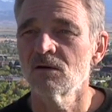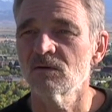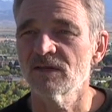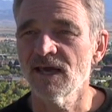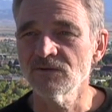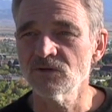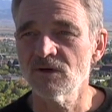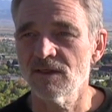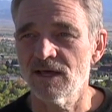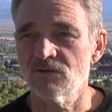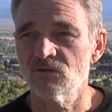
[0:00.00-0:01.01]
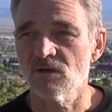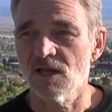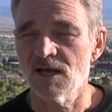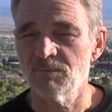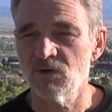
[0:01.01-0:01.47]
Well, the answer to that is the
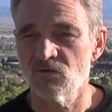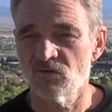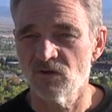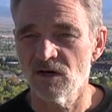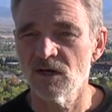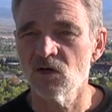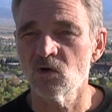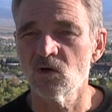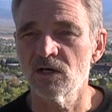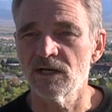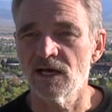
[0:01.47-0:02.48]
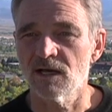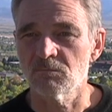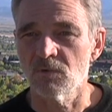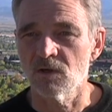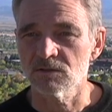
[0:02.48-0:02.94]
lobby is very good at
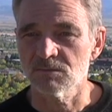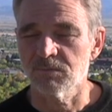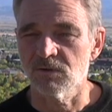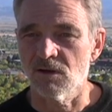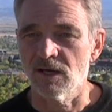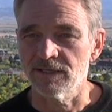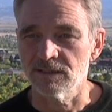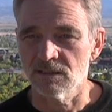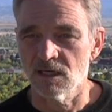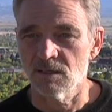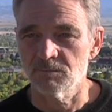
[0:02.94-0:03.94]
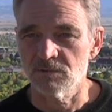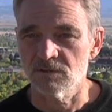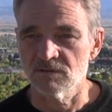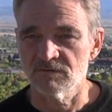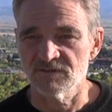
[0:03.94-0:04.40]
multiplying a
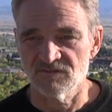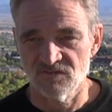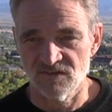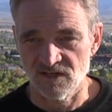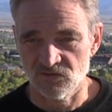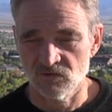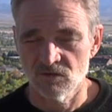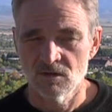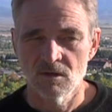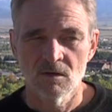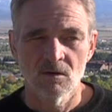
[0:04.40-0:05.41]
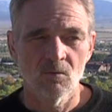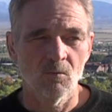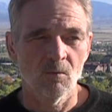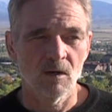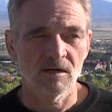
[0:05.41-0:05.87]
couple of effects.
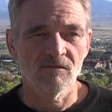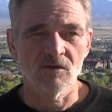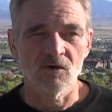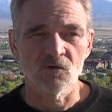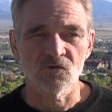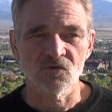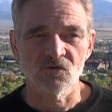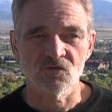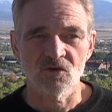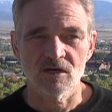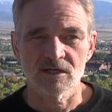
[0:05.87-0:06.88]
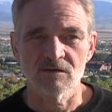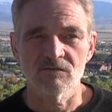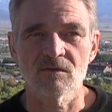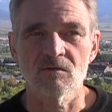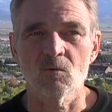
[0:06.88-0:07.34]
One of those is kind
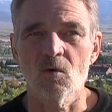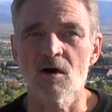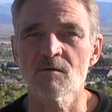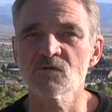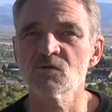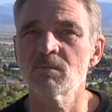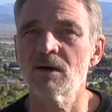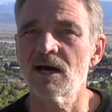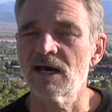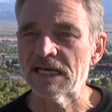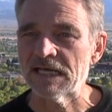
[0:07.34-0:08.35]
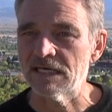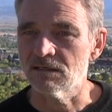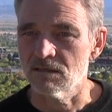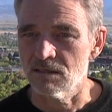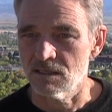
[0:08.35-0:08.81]
the warm spot in
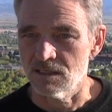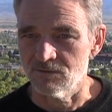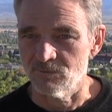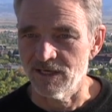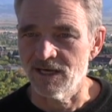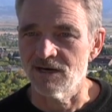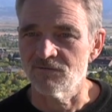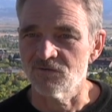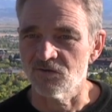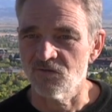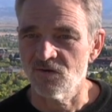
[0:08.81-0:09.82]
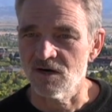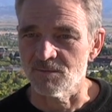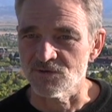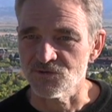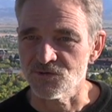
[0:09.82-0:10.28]
our heart we have for
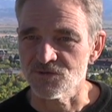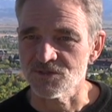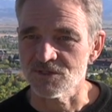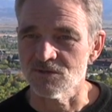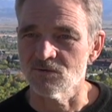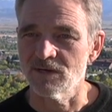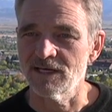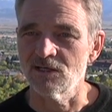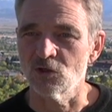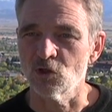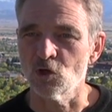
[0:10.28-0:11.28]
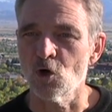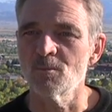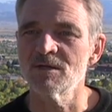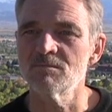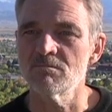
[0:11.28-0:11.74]
farmers. There's a great
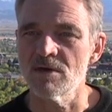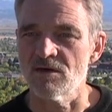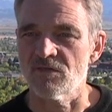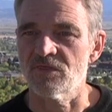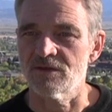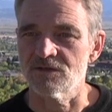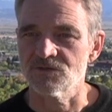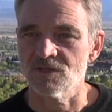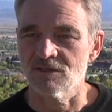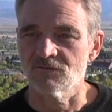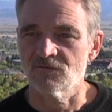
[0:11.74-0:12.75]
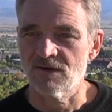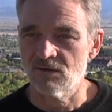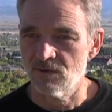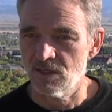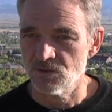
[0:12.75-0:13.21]
yeoman myth that is at the
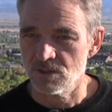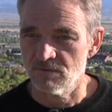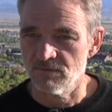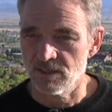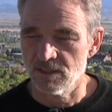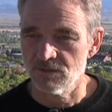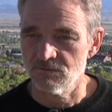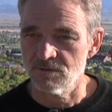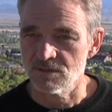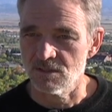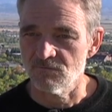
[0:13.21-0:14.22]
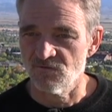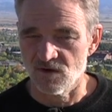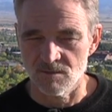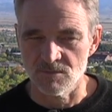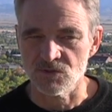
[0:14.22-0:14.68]
foundation of our countries that
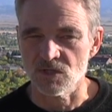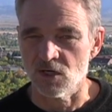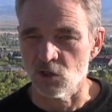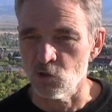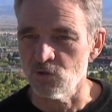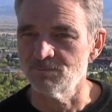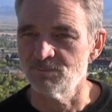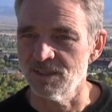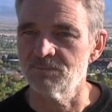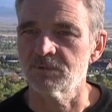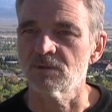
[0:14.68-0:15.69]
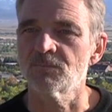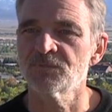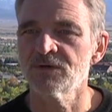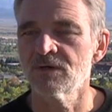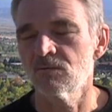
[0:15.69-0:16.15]
farmers are good people.
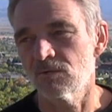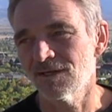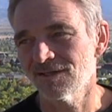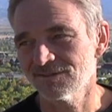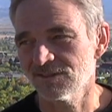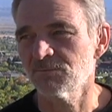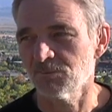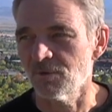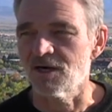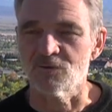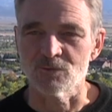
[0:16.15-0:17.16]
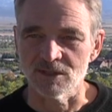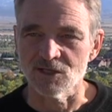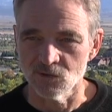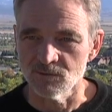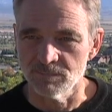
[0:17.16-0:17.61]
Well, some of them are really
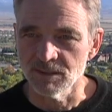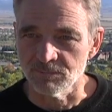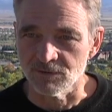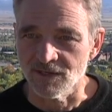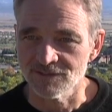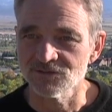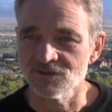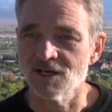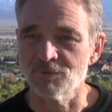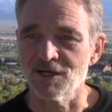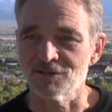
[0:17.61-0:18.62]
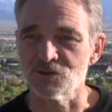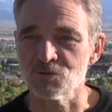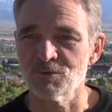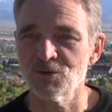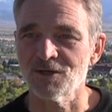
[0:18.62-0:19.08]
good people. That's, I'm not
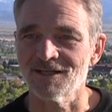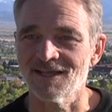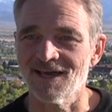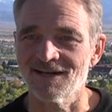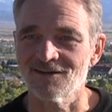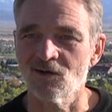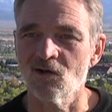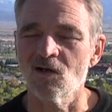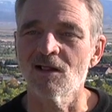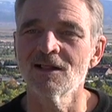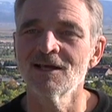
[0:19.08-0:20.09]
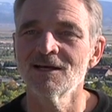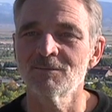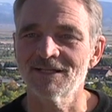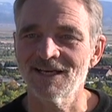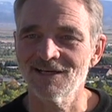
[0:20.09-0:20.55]
disputing that at all.
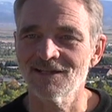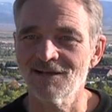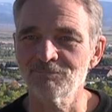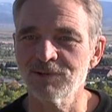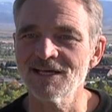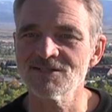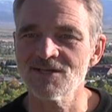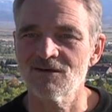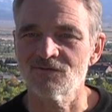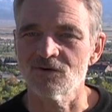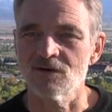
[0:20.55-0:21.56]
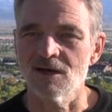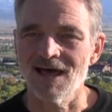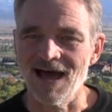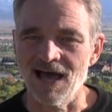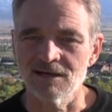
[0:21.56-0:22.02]
But that, that plays out for a
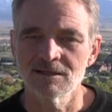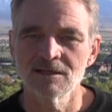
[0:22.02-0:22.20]
lot.